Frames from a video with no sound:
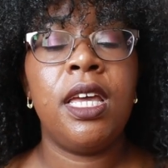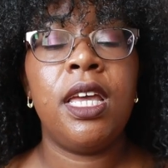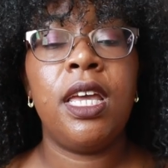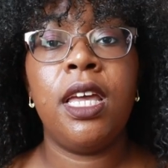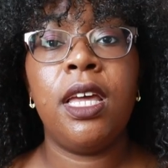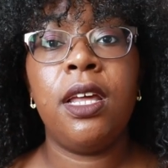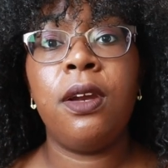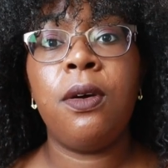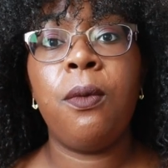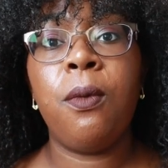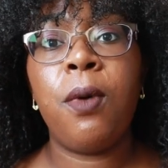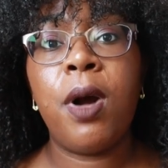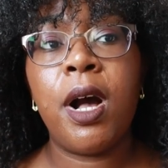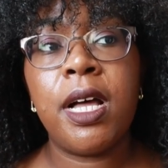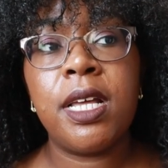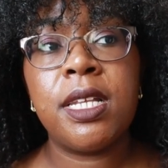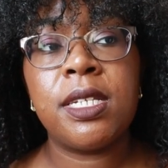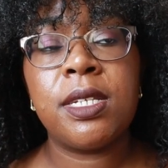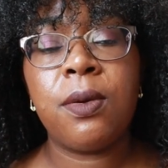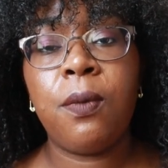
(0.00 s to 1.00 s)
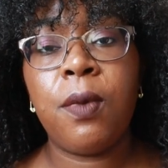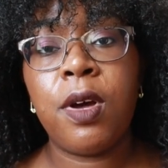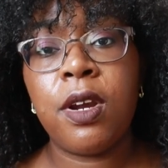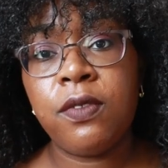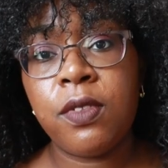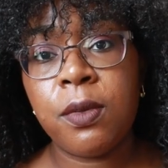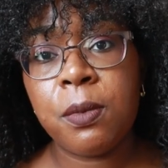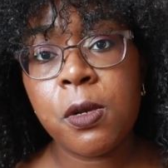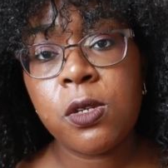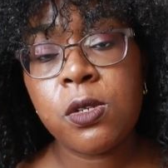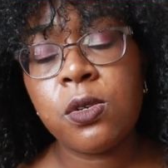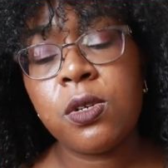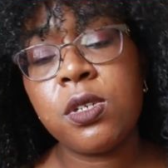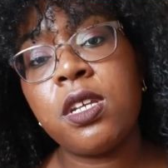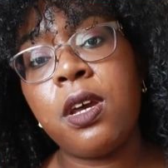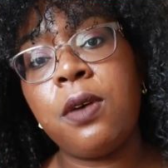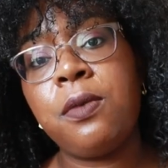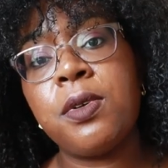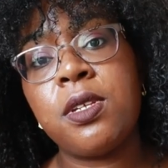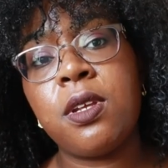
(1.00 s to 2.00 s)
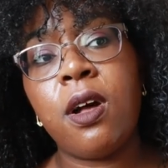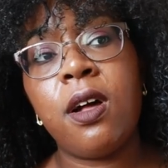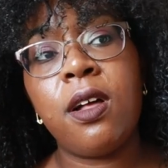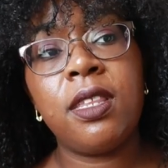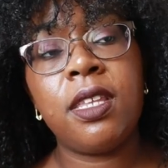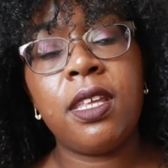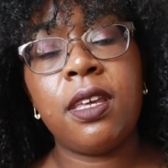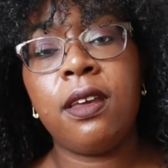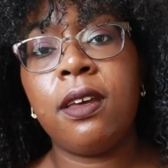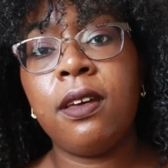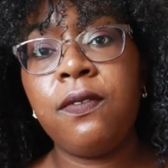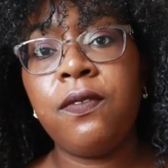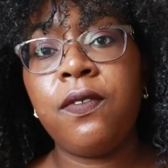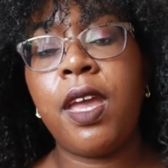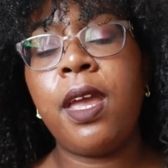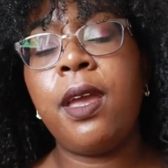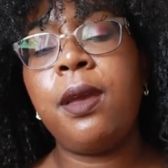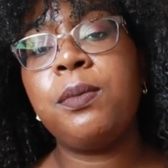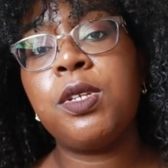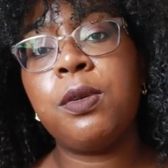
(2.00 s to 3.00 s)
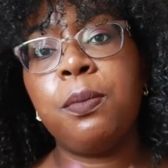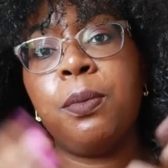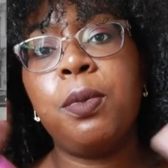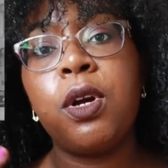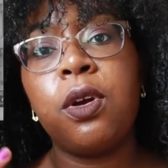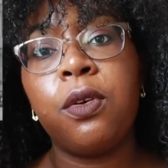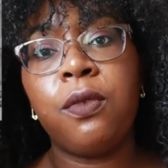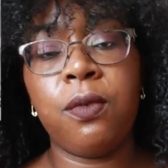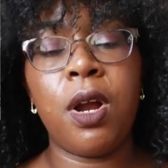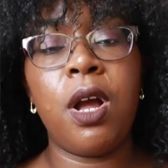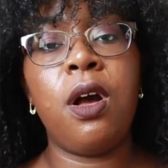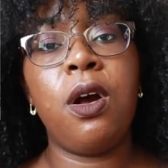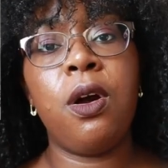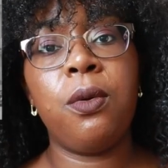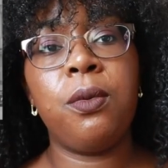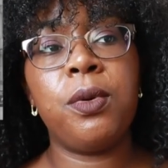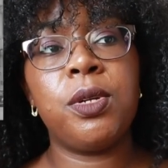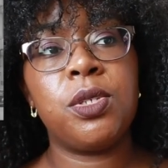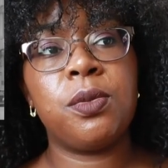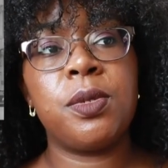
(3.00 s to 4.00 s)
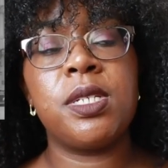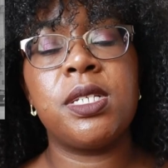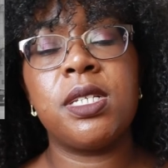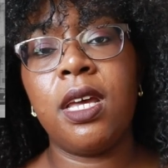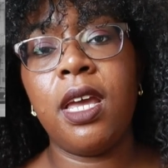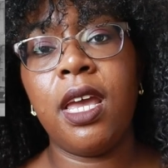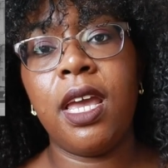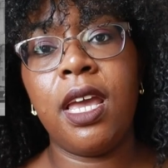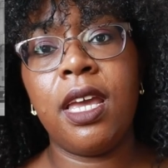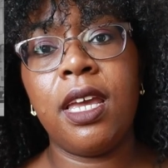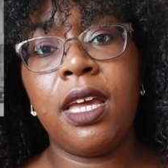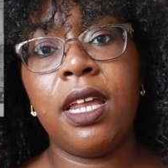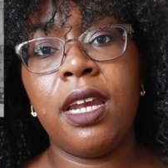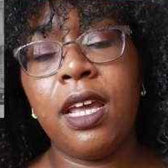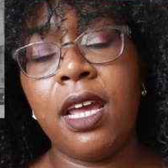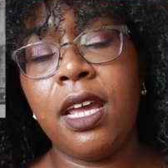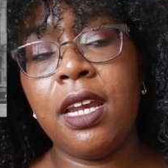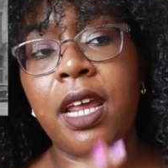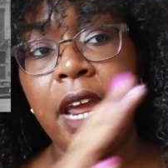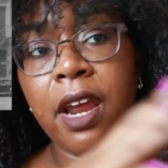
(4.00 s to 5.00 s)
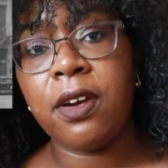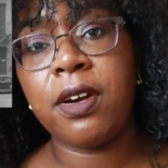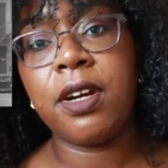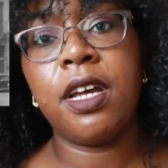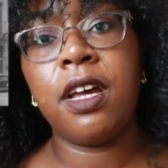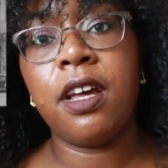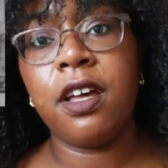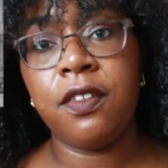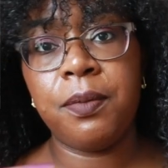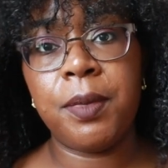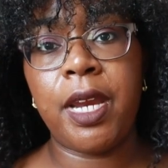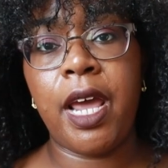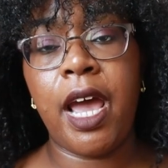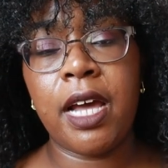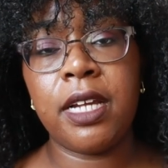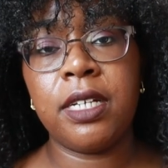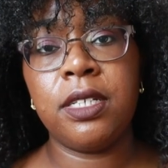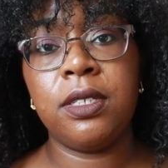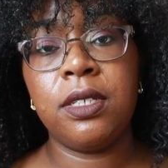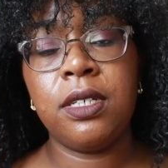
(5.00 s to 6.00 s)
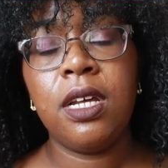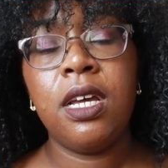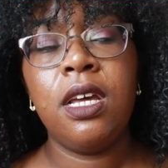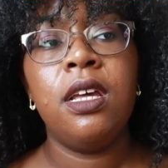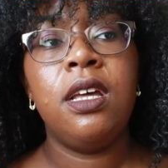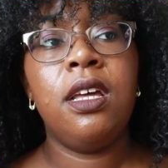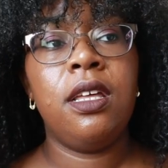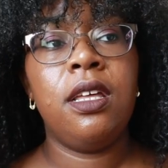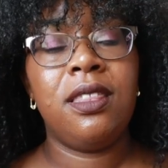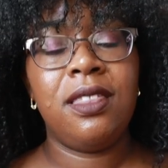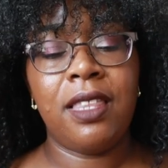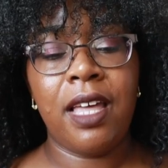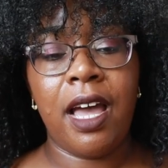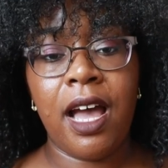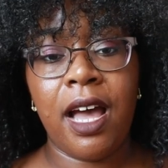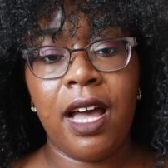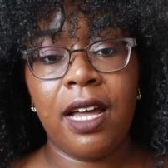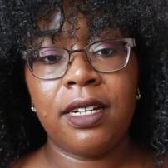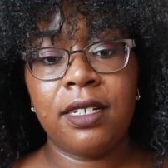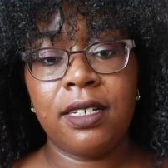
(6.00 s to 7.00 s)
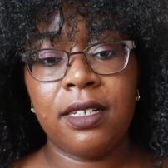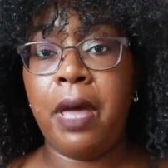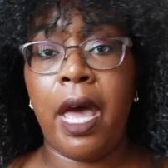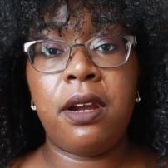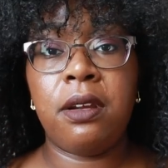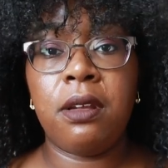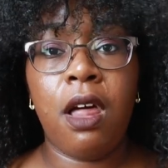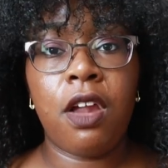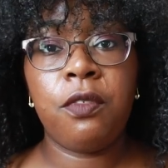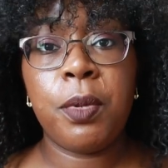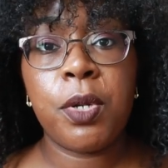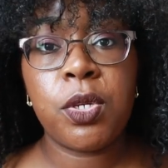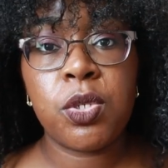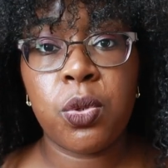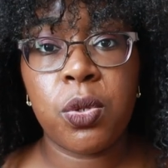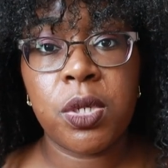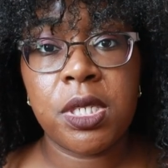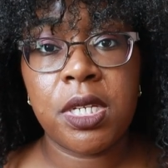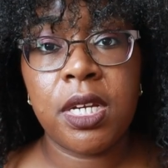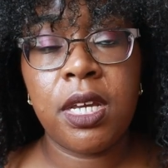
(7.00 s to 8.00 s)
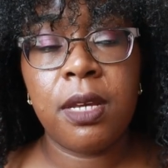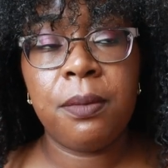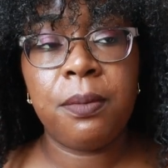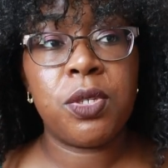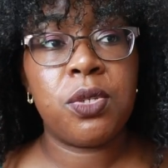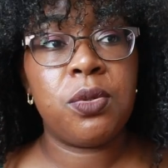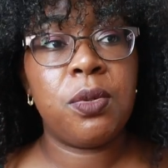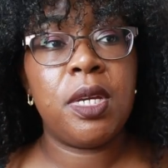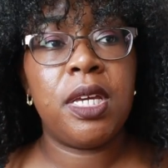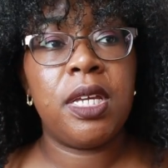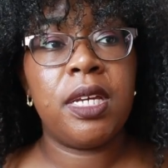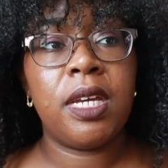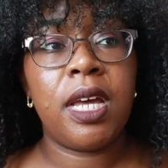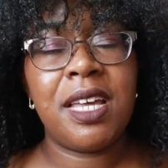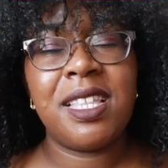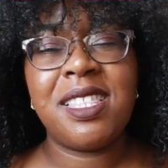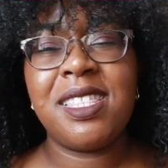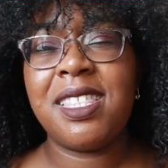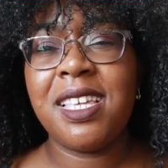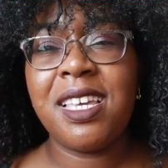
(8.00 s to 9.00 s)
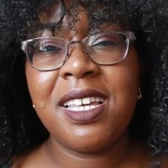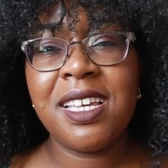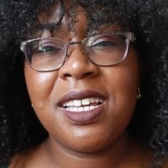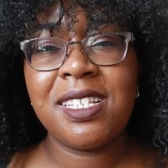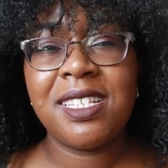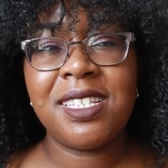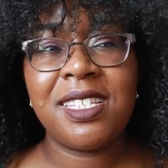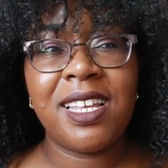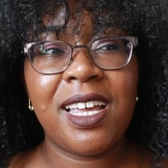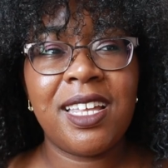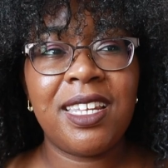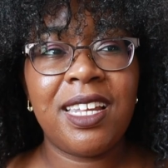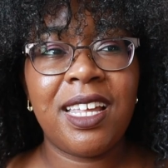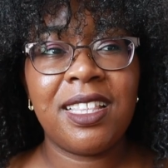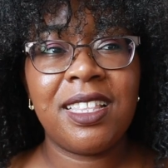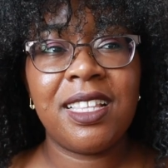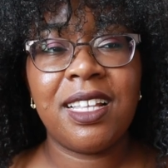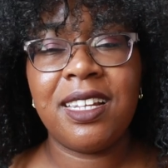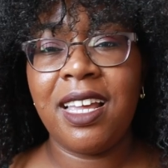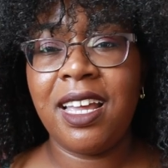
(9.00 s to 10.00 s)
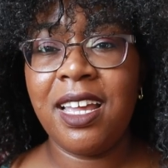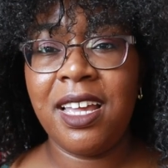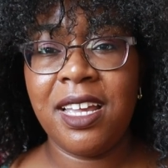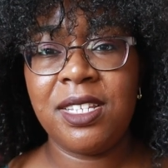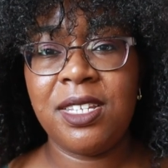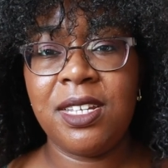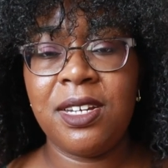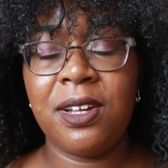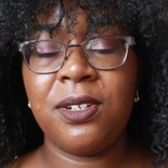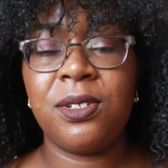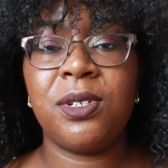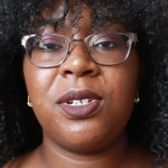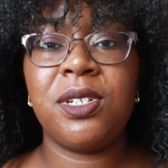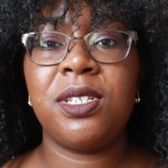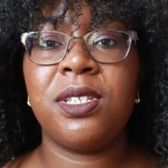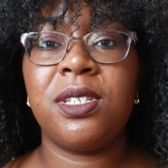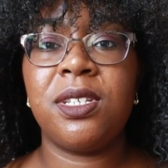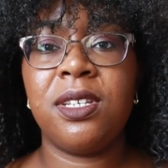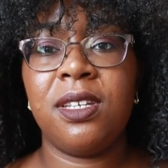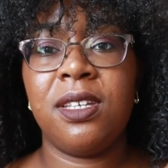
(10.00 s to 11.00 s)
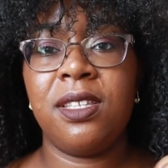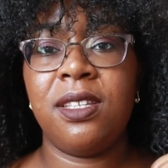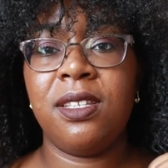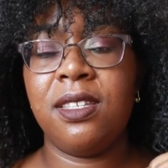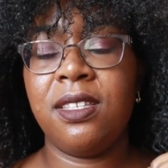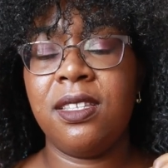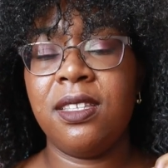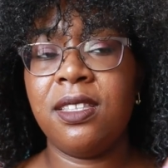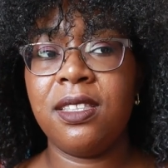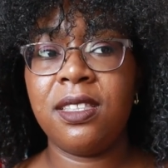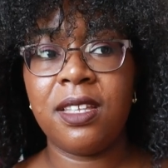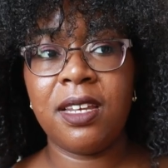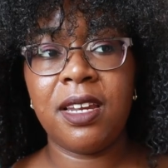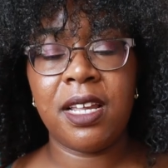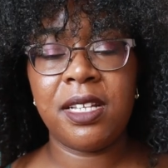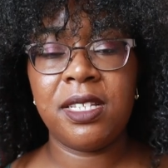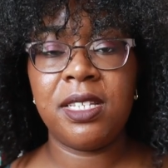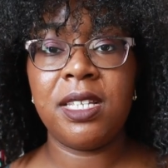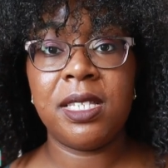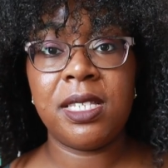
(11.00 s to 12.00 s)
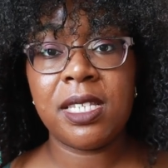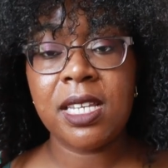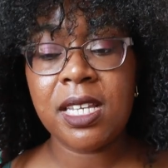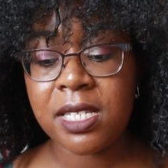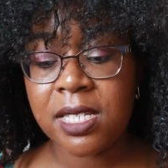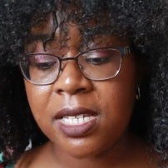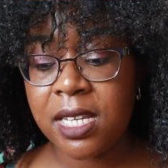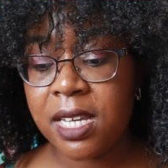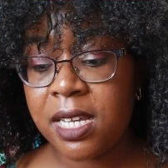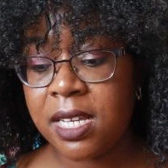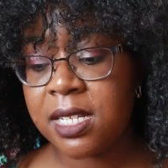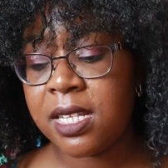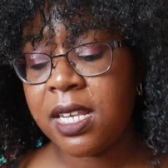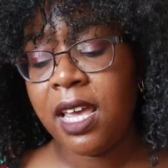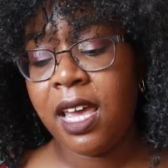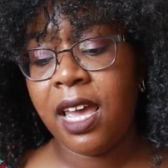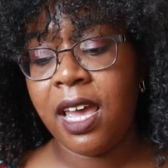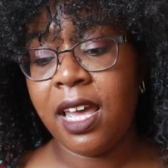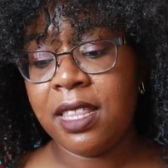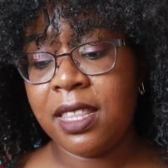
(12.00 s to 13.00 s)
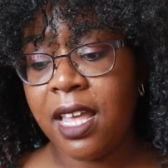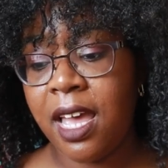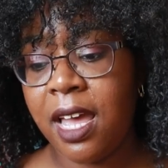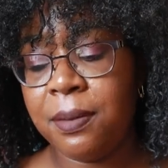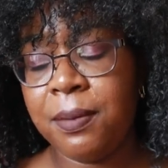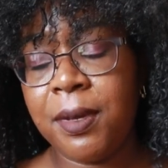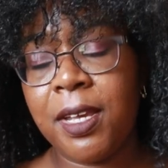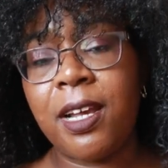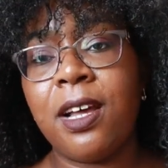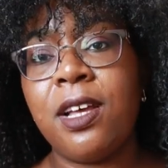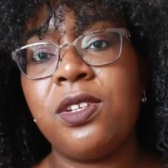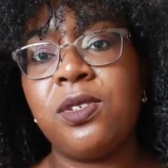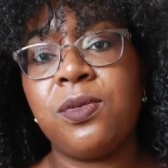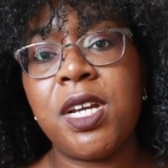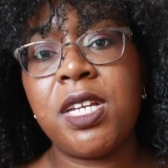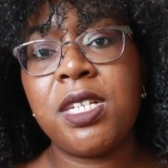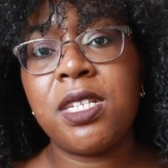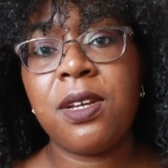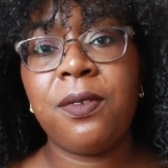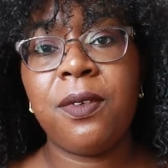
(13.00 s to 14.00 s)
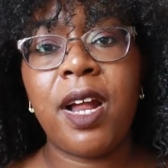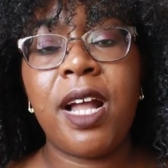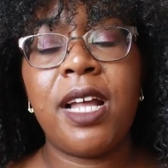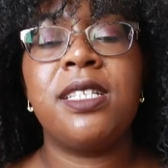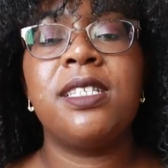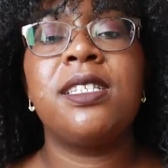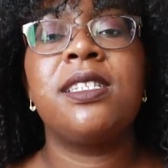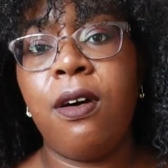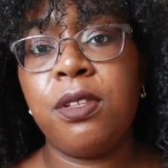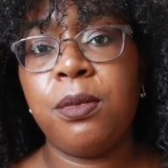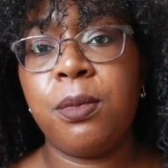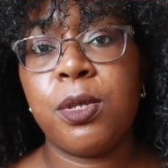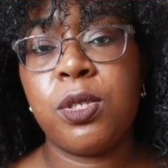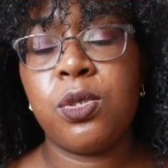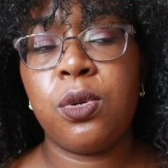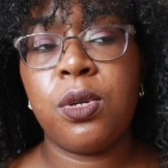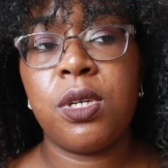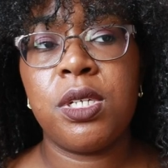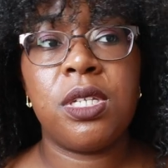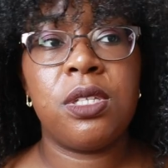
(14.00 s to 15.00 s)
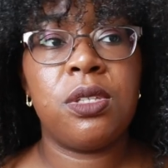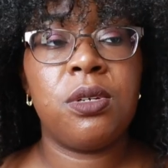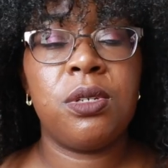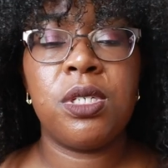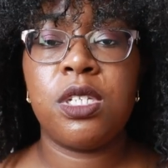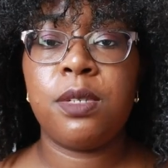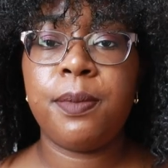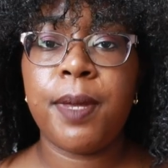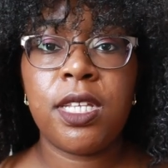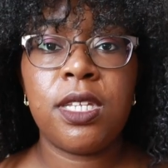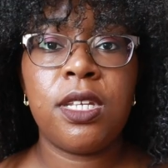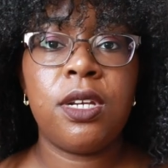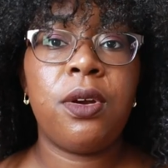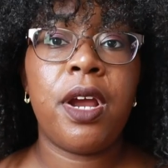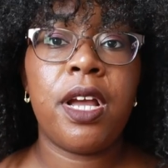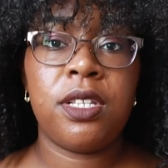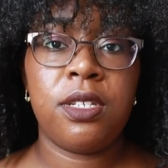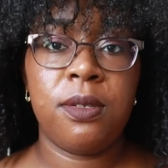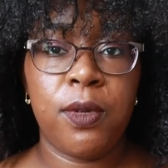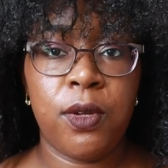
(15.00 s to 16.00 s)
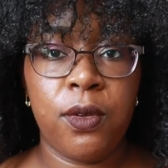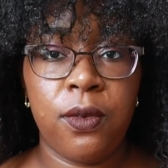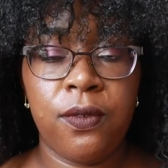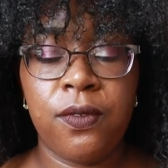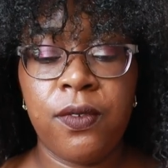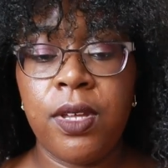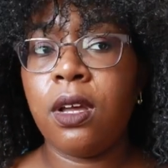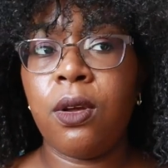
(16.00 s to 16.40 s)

It was one of the bookstores that was on the famed Book Row, which was an area of Manhattan that had a lot of bookstores in it between, I think it said like the late 1800s to the 1960s, and then because raising rents, all the bookstores either disbanded or had to move.